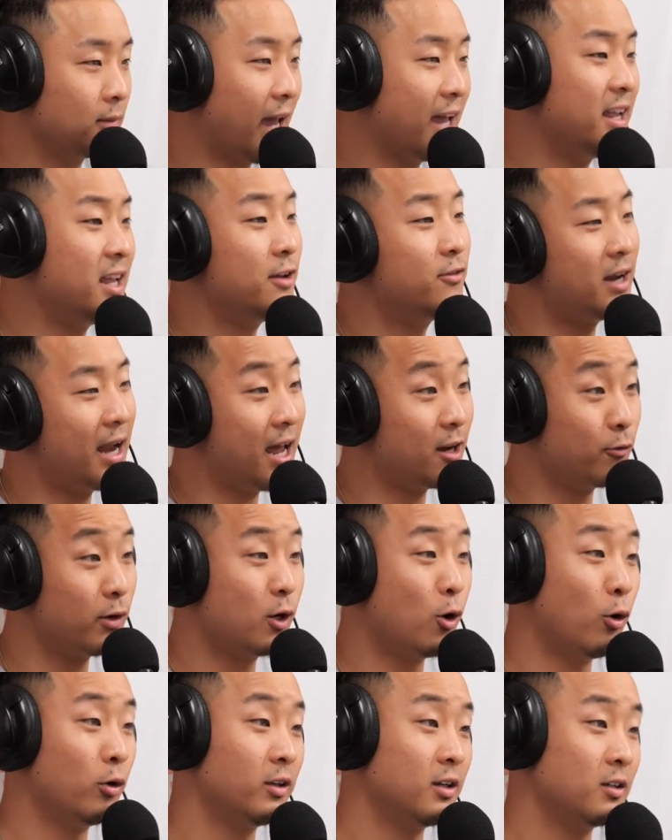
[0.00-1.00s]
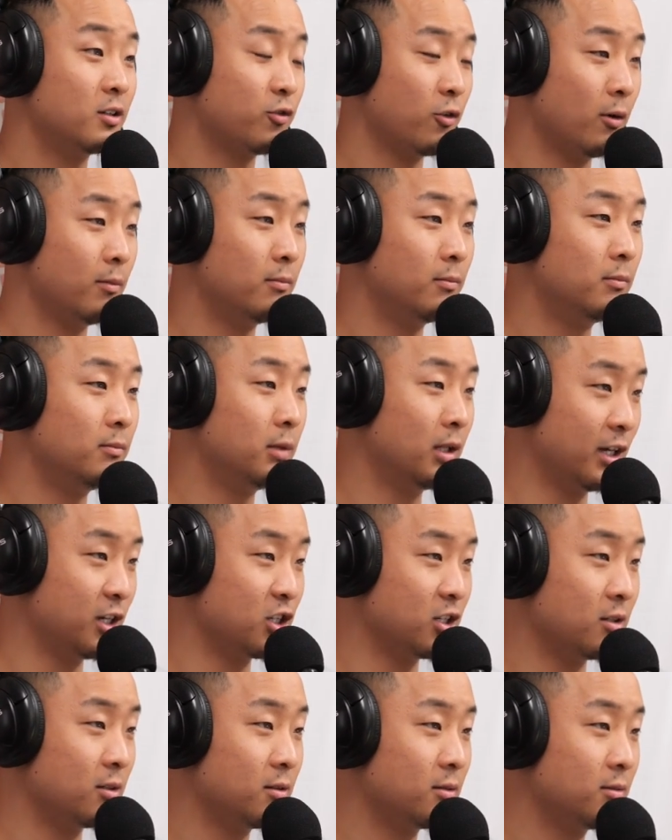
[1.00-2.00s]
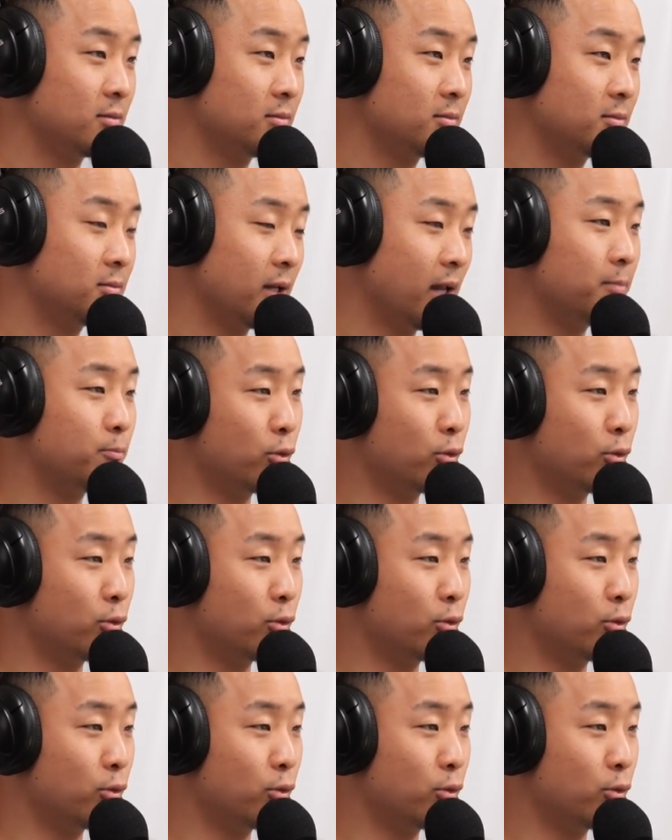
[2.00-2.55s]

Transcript: And even Henry Golding is from Malaysia in yeah,